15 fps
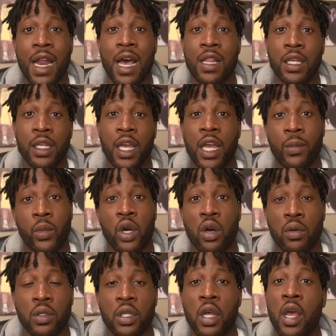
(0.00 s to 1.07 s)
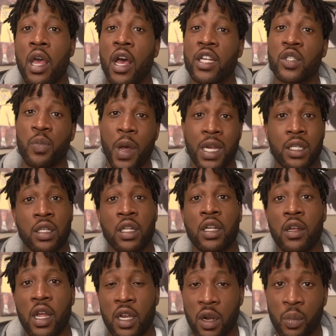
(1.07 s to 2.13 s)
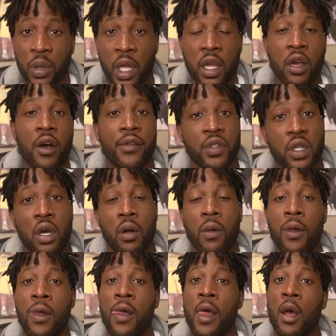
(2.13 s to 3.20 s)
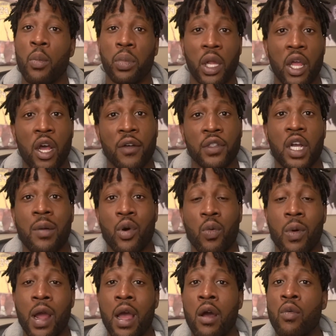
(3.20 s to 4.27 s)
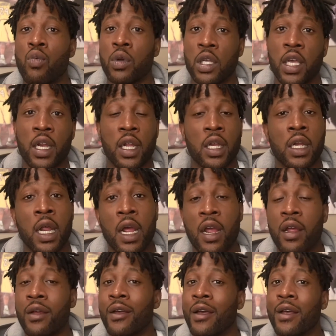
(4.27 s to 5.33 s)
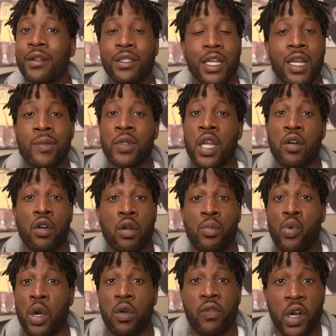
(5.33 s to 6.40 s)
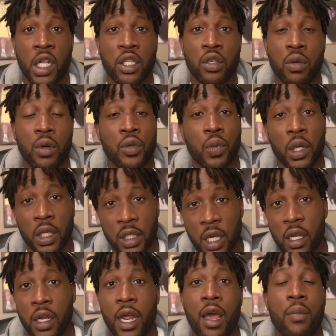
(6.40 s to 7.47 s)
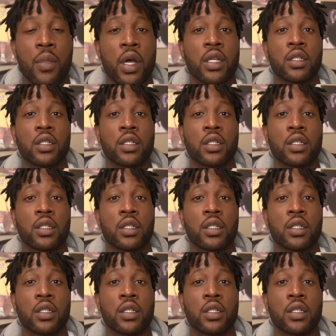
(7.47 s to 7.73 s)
how the game goes, especially in the playoffs. So playoffs come around, we get in there, teams ain't going to want to run into us. We can tell you that much.